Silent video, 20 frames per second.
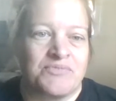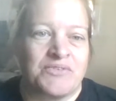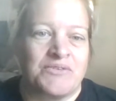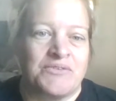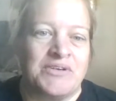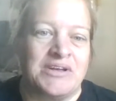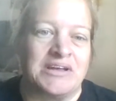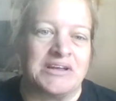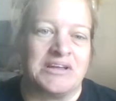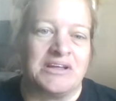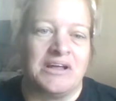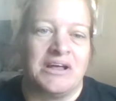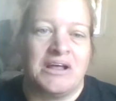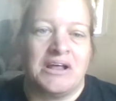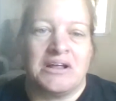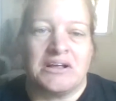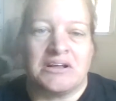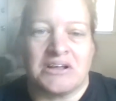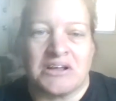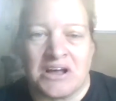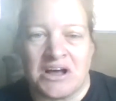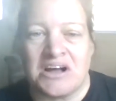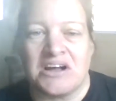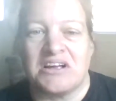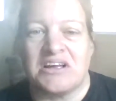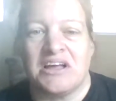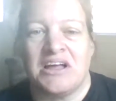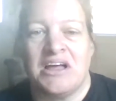We cook